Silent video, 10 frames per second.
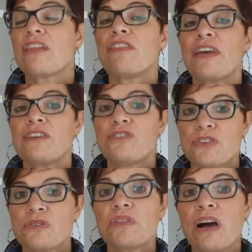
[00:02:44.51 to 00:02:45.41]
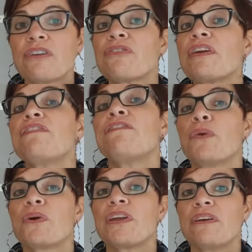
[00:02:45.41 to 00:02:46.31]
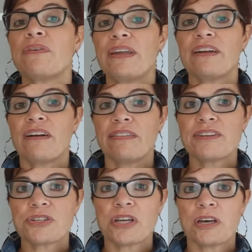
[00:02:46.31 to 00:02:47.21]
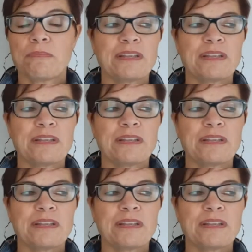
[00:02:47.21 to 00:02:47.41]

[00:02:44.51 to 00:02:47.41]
They do laundry for you here on the ship.